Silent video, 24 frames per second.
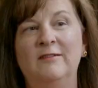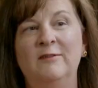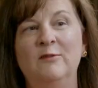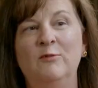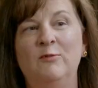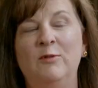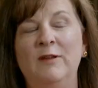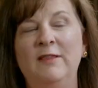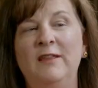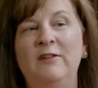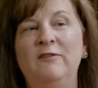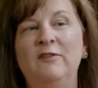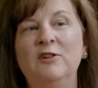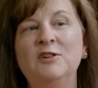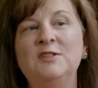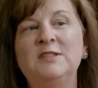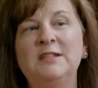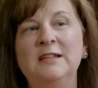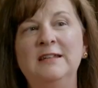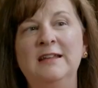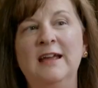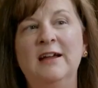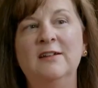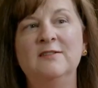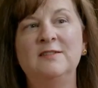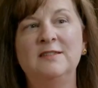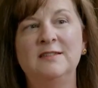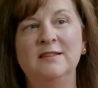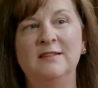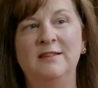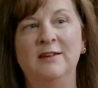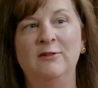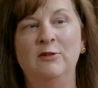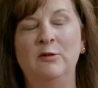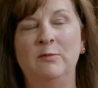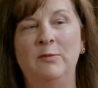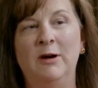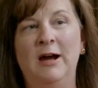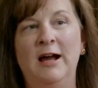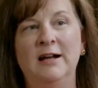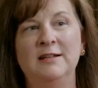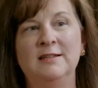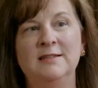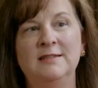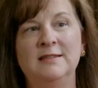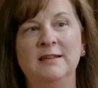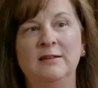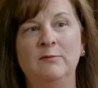When they first announced that they were
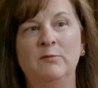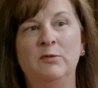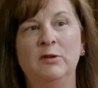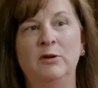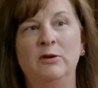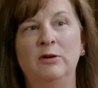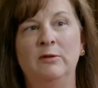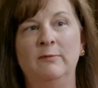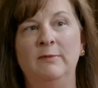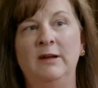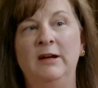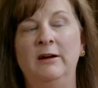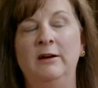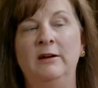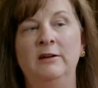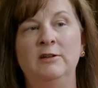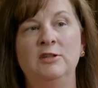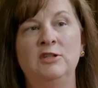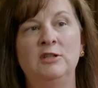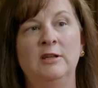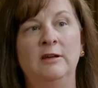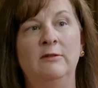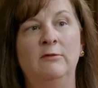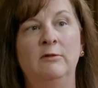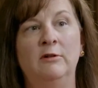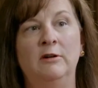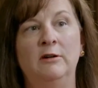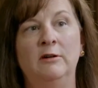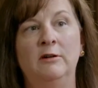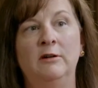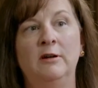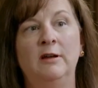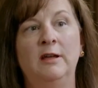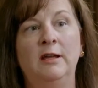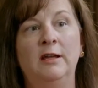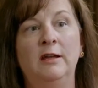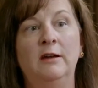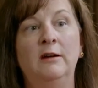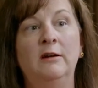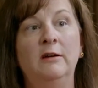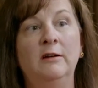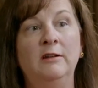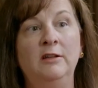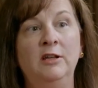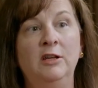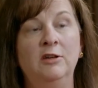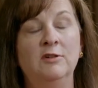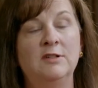practicing plural marriage, they were here
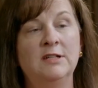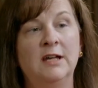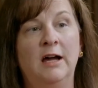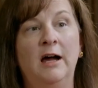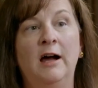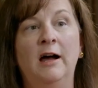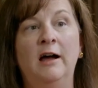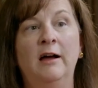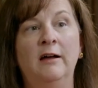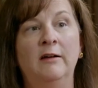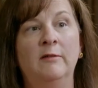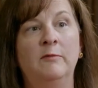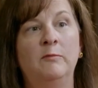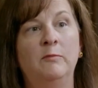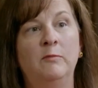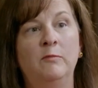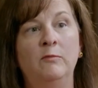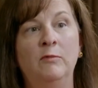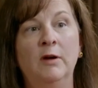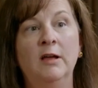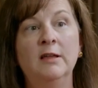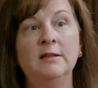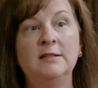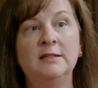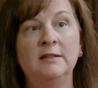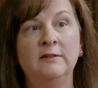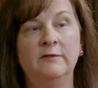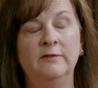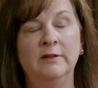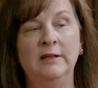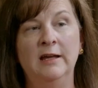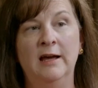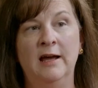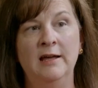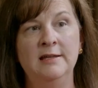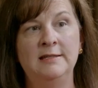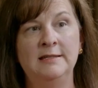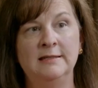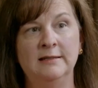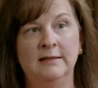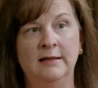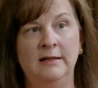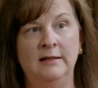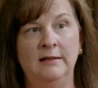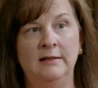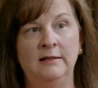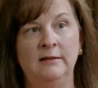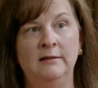in Utah, relatively
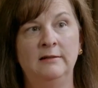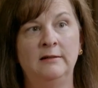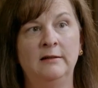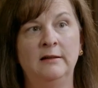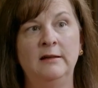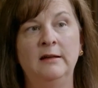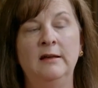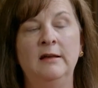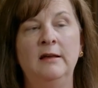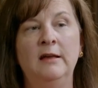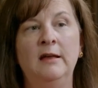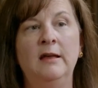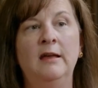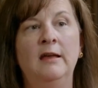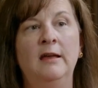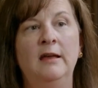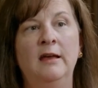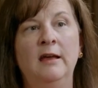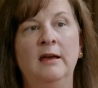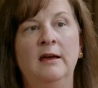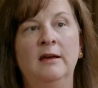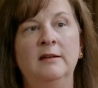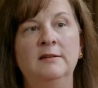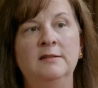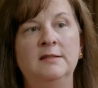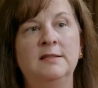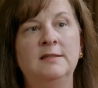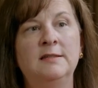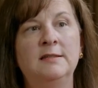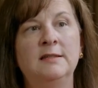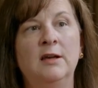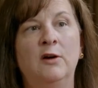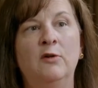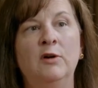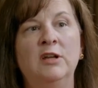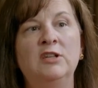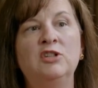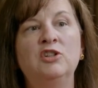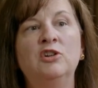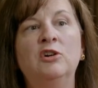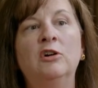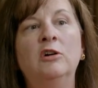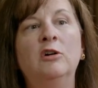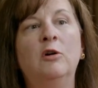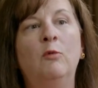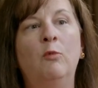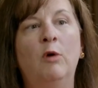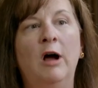isolated. And so it
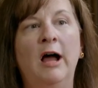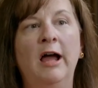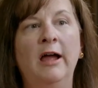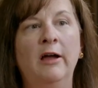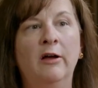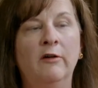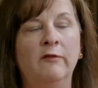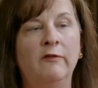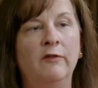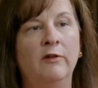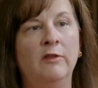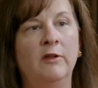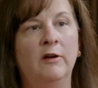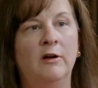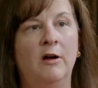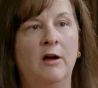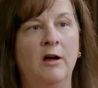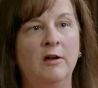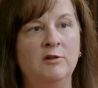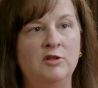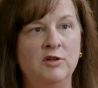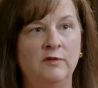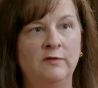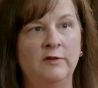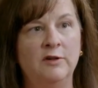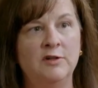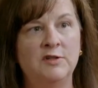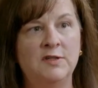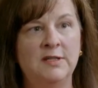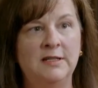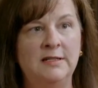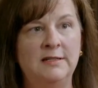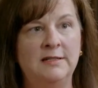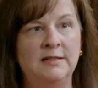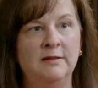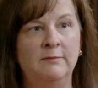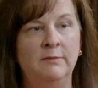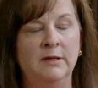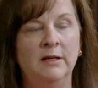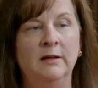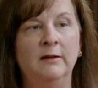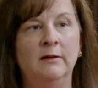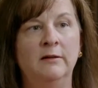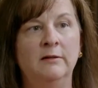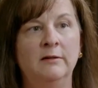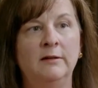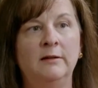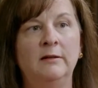took a while for the controversy to
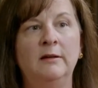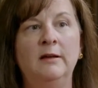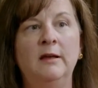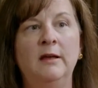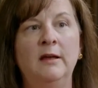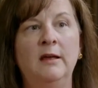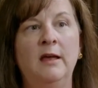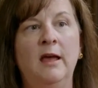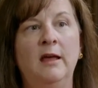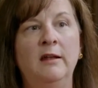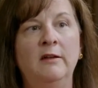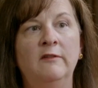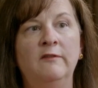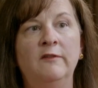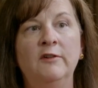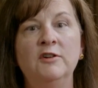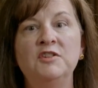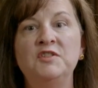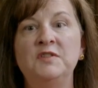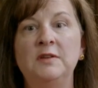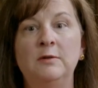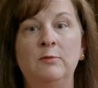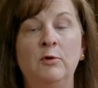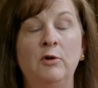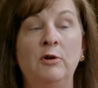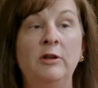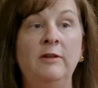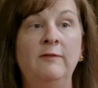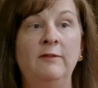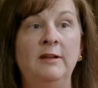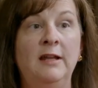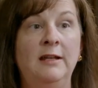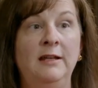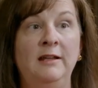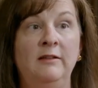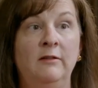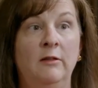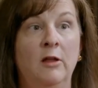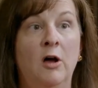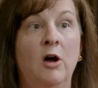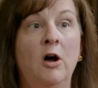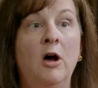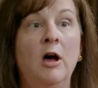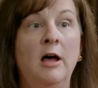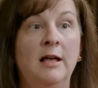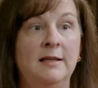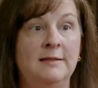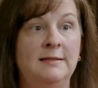build. And at first, there weren't even any
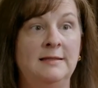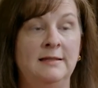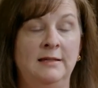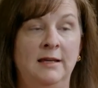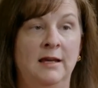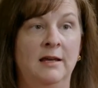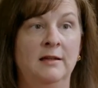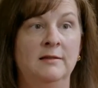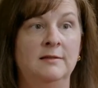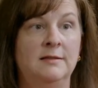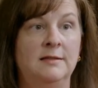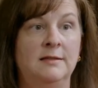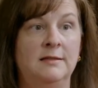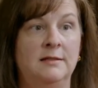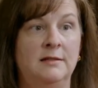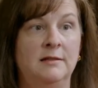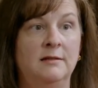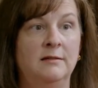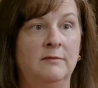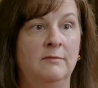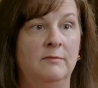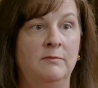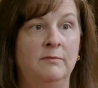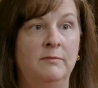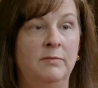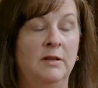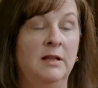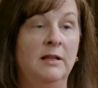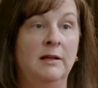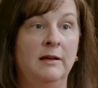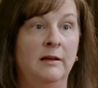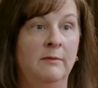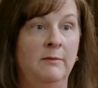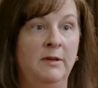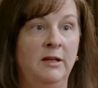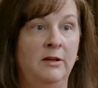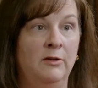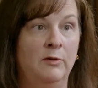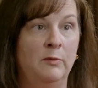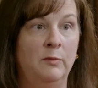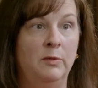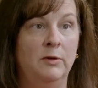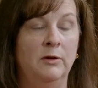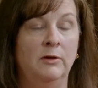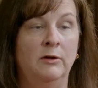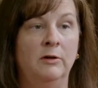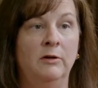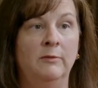laws against polygamy or
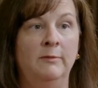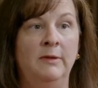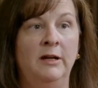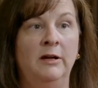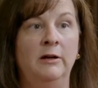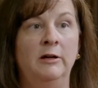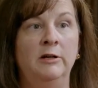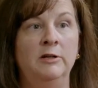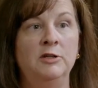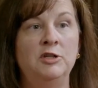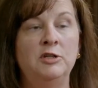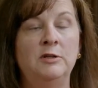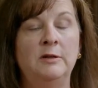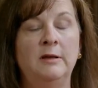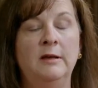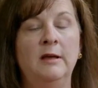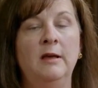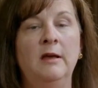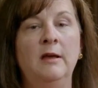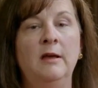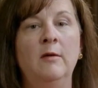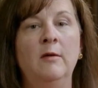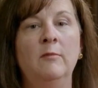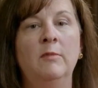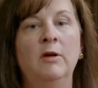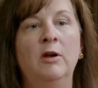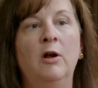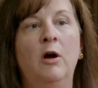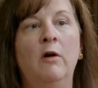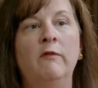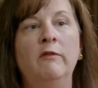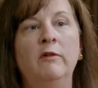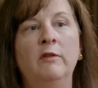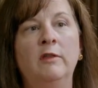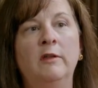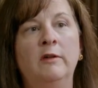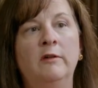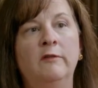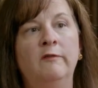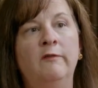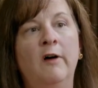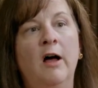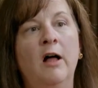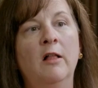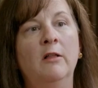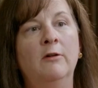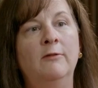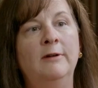plural marriage. But over the
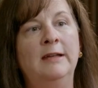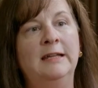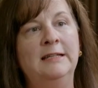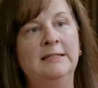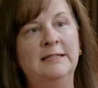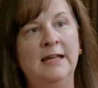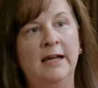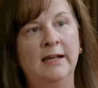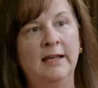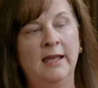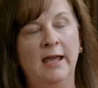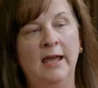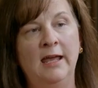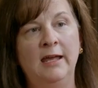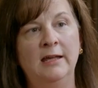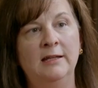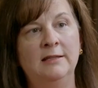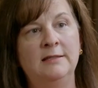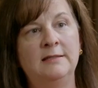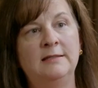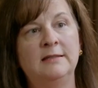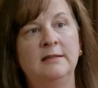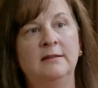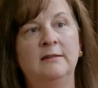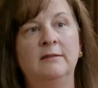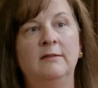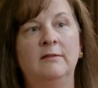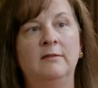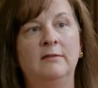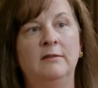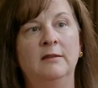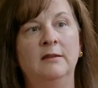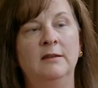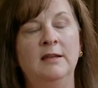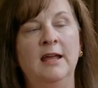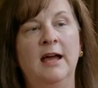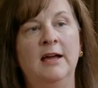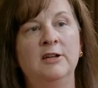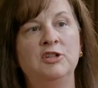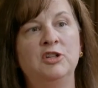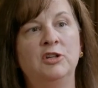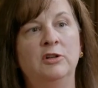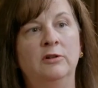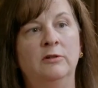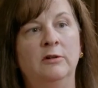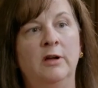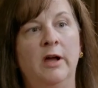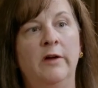following decades, the
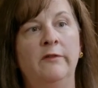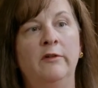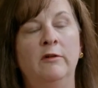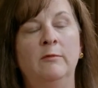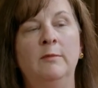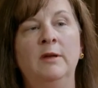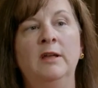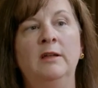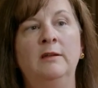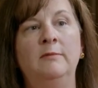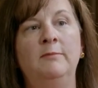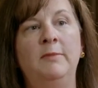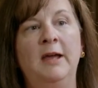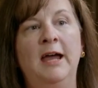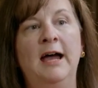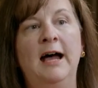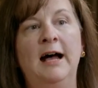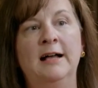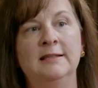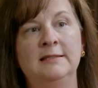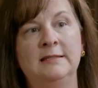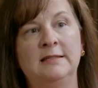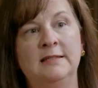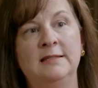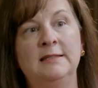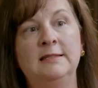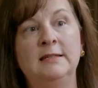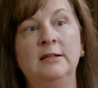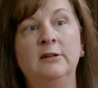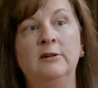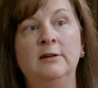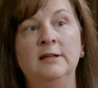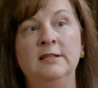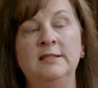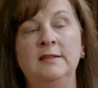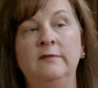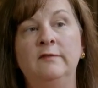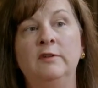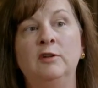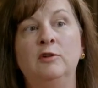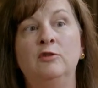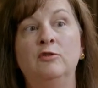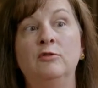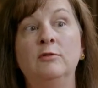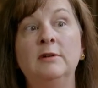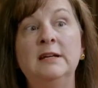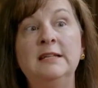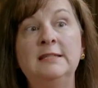national government passed a series of
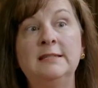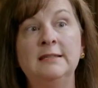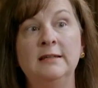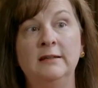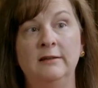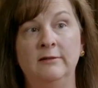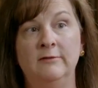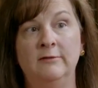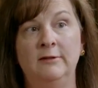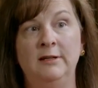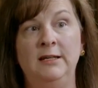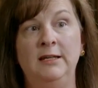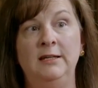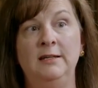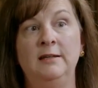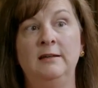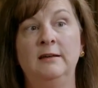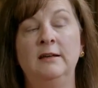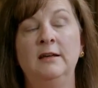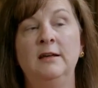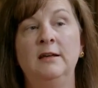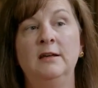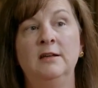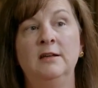increasingly